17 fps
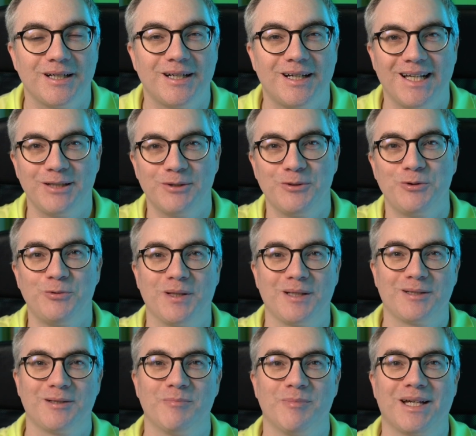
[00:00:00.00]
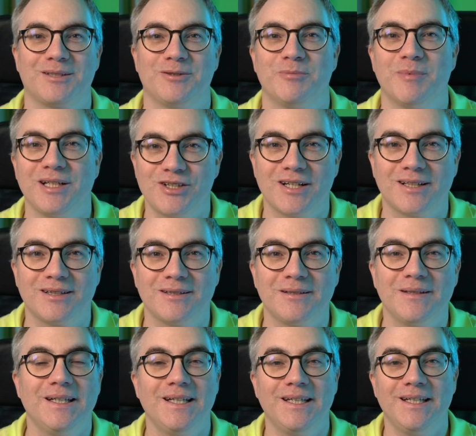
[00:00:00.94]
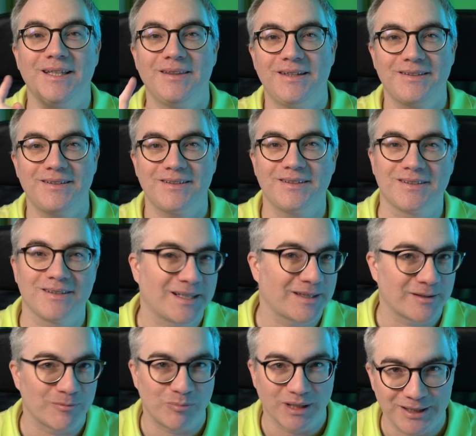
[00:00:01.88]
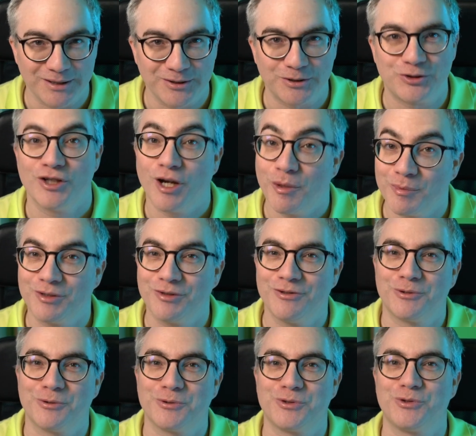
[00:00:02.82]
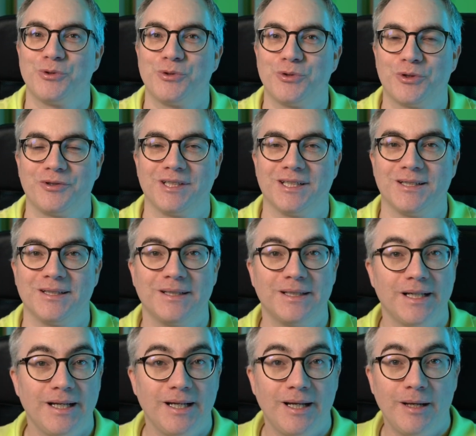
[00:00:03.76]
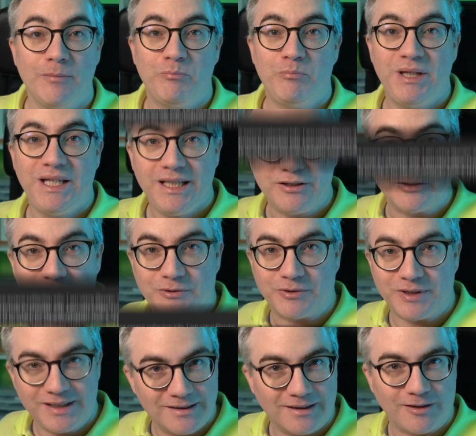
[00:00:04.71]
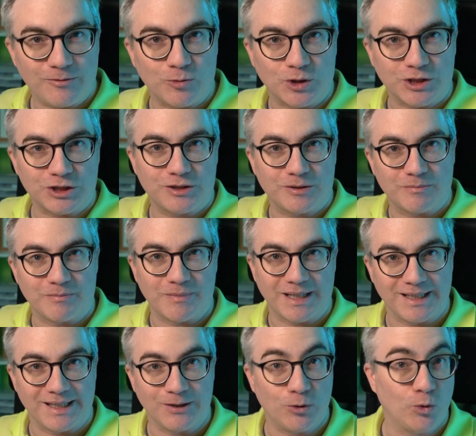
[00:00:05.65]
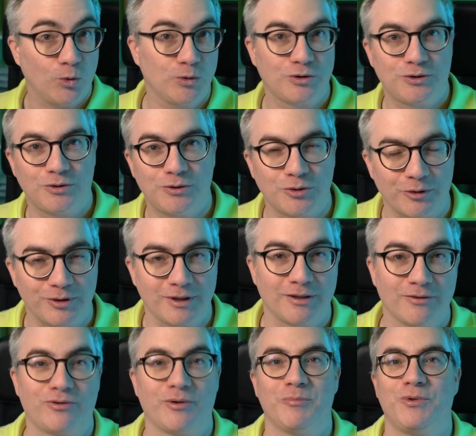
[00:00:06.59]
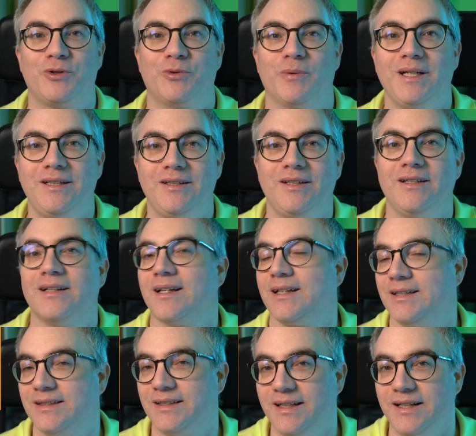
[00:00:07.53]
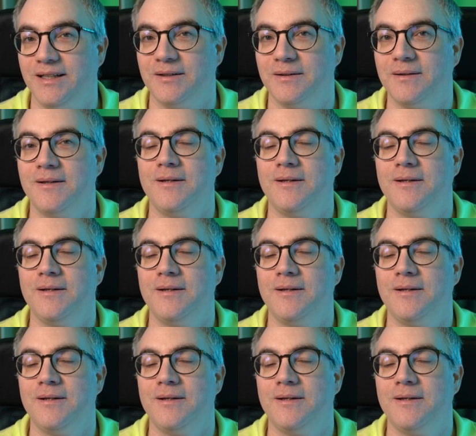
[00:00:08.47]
Hello, welcome back to my channel. This is another Blender Geometry Nodes tutorial. Peter recently watched my old tutorial from 2019,